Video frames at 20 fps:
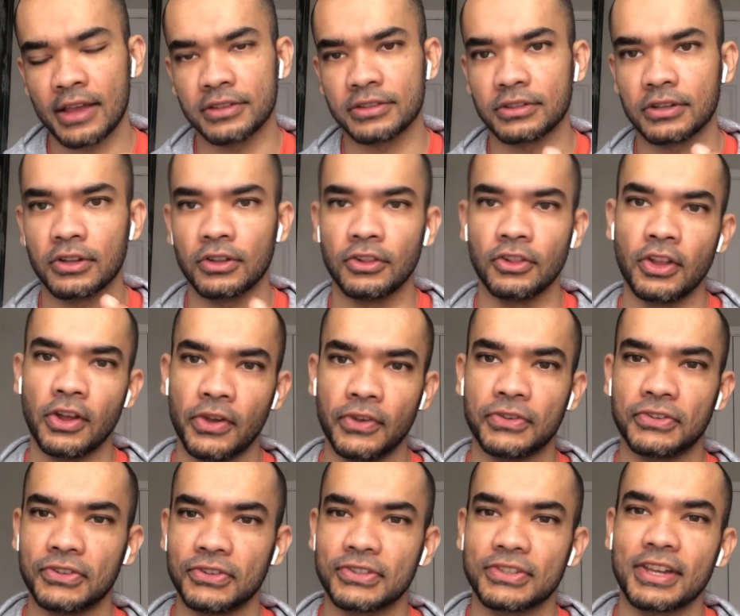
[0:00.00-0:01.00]

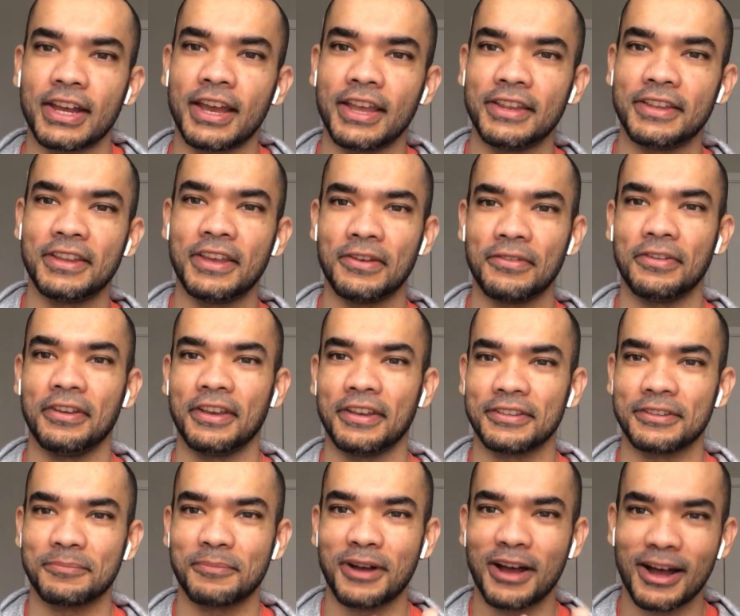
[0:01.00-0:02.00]
close to scientific
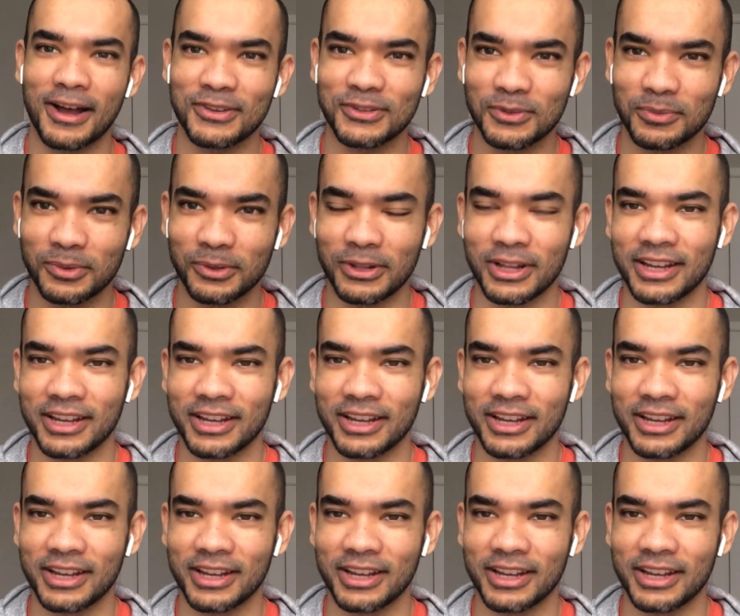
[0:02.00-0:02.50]
as possible.